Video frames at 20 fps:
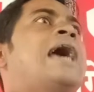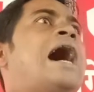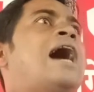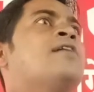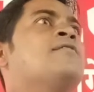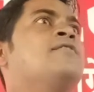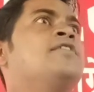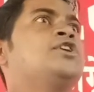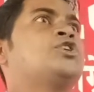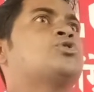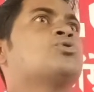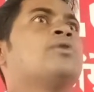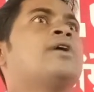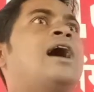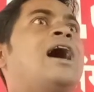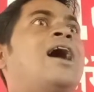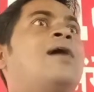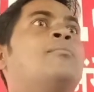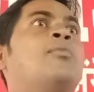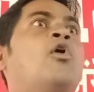And we should
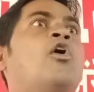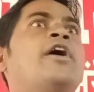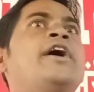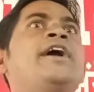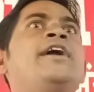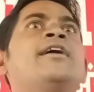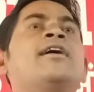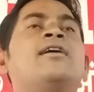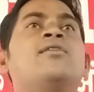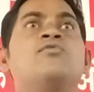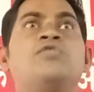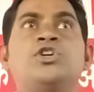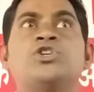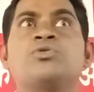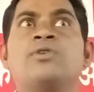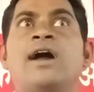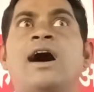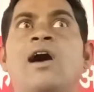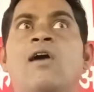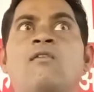avoid
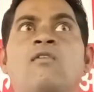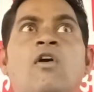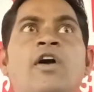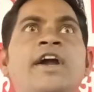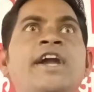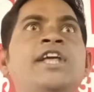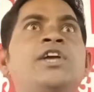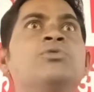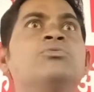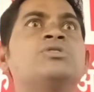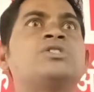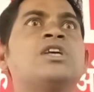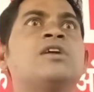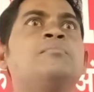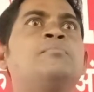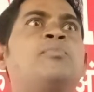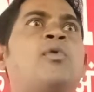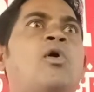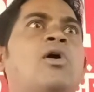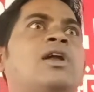
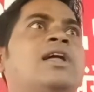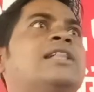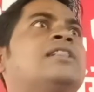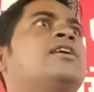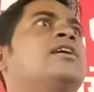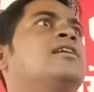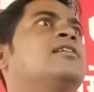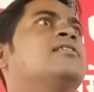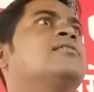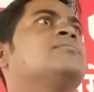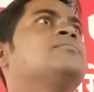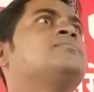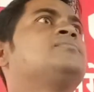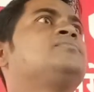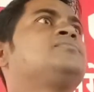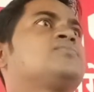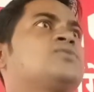using polythene.